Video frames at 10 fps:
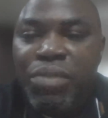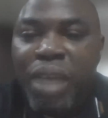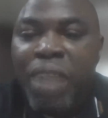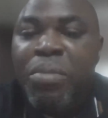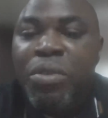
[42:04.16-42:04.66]
we
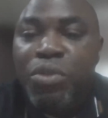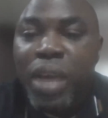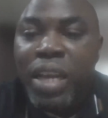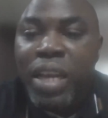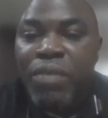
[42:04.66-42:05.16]
are able to
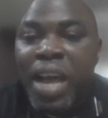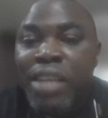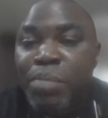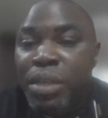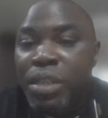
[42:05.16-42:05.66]
identify
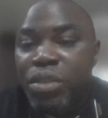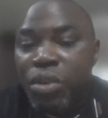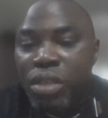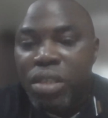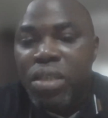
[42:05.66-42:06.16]
as
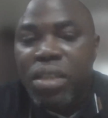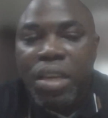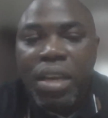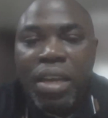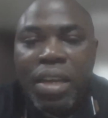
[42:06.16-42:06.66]
predictors,
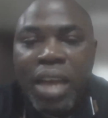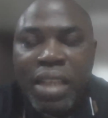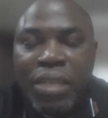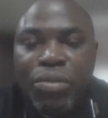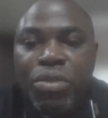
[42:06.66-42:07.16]

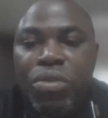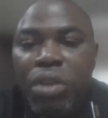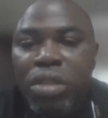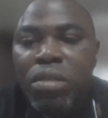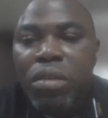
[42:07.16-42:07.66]
that we should
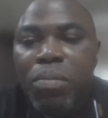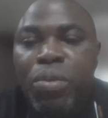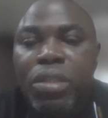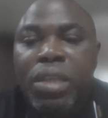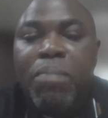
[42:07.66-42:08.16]
not
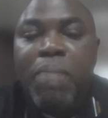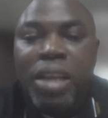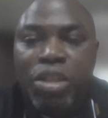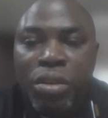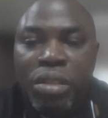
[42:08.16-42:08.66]
put in
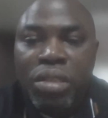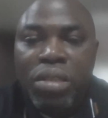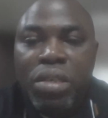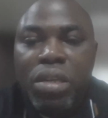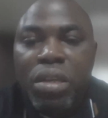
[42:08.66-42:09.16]
measures
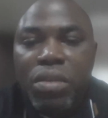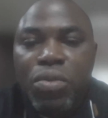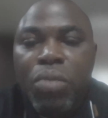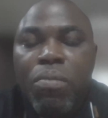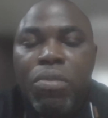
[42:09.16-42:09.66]

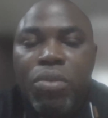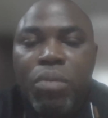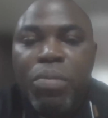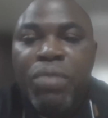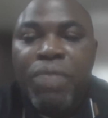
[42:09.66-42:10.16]
to,
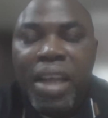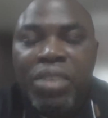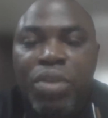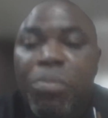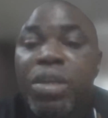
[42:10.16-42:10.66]
to
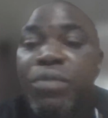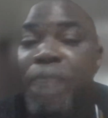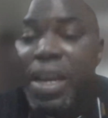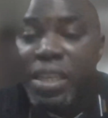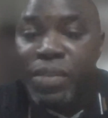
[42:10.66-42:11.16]
prevent or
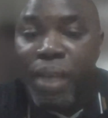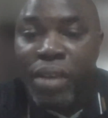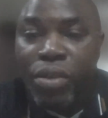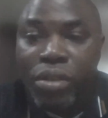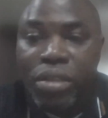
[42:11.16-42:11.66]
modify these
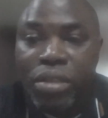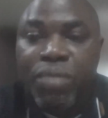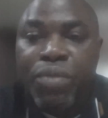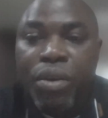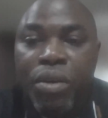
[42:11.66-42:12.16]
factors
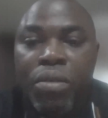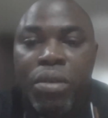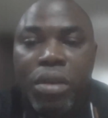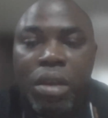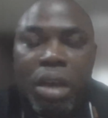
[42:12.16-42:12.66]
before
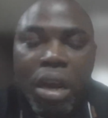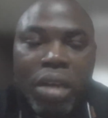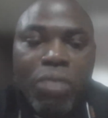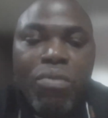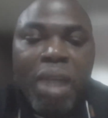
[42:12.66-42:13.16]

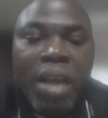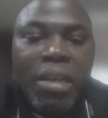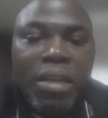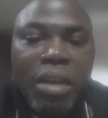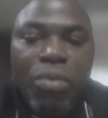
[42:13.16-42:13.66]
the
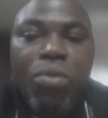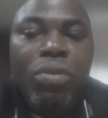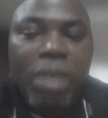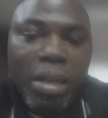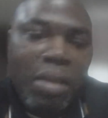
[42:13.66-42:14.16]
woman
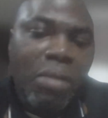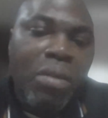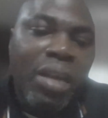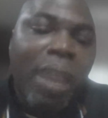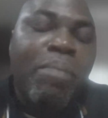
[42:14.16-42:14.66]
go
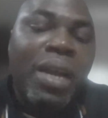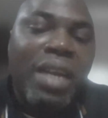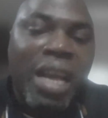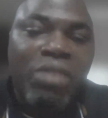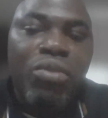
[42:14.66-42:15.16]
get
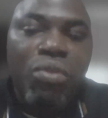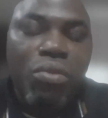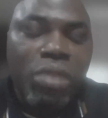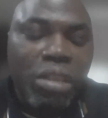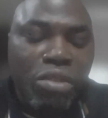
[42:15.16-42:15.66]
pregnant or
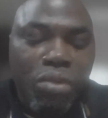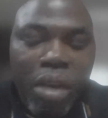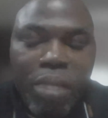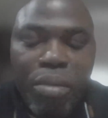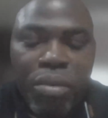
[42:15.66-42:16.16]
goes into
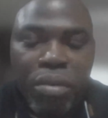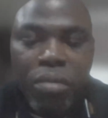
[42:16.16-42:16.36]
labor.